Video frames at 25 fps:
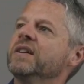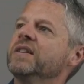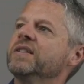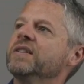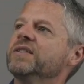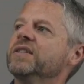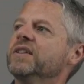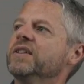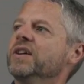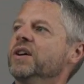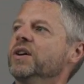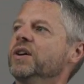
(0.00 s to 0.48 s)

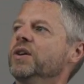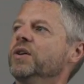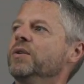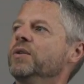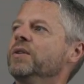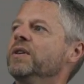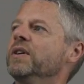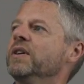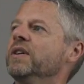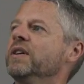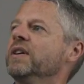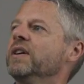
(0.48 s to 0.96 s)
So
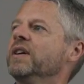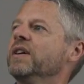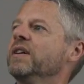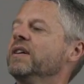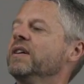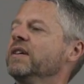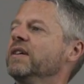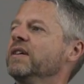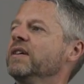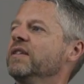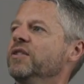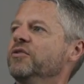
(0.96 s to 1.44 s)

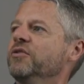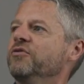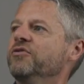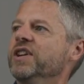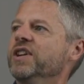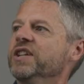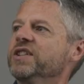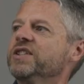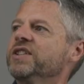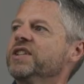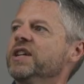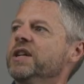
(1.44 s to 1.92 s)
the
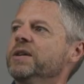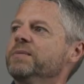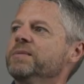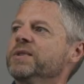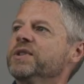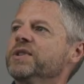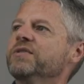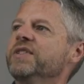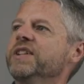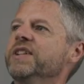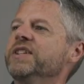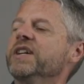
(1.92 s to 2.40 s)
first
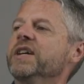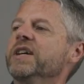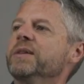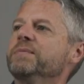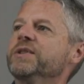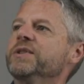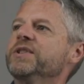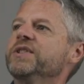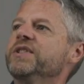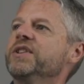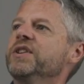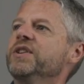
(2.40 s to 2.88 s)
term's 3
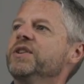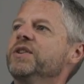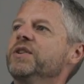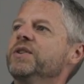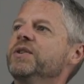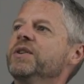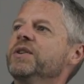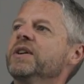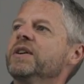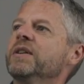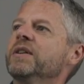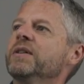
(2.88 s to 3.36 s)
times
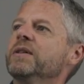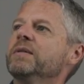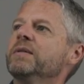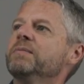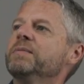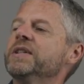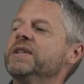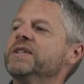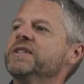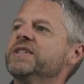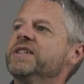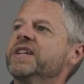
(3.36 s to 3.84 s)
2
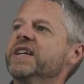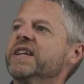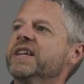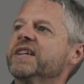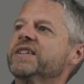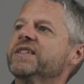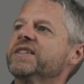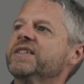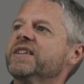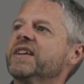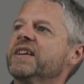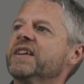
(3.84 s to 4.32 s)
would be
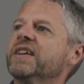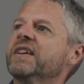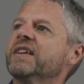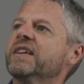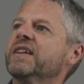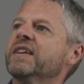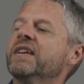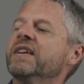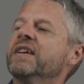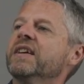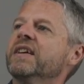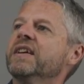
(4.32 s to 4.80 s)
6,
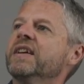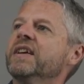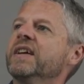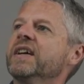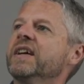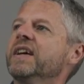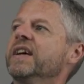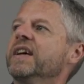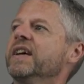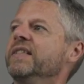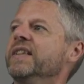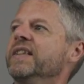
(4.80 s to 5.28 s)

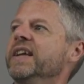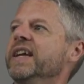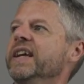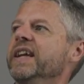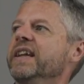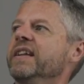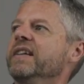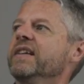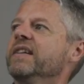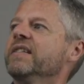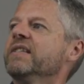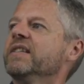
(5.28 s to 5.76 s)
and
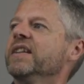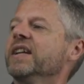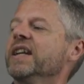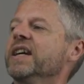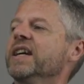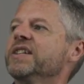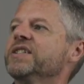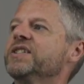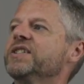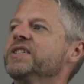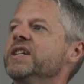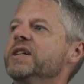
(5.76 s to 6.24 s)
then the
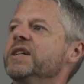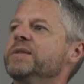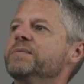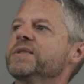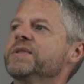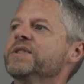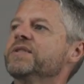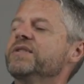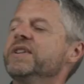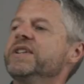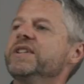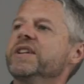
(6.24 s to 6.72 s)
last
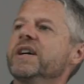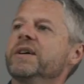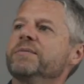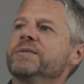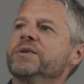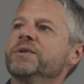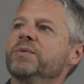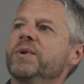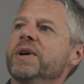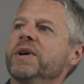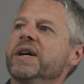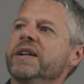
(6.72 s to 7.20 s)
term's 3
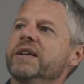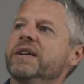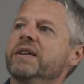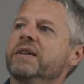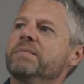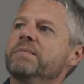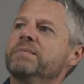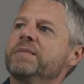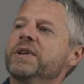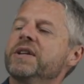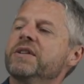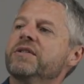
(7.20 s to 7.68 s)
times 1
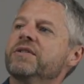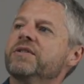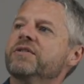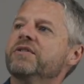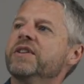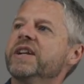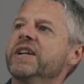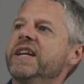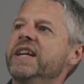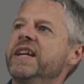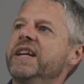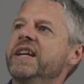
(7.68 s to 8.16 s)
would be
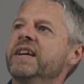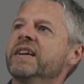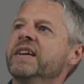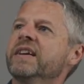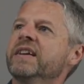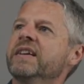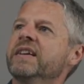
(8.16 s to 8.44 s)
3,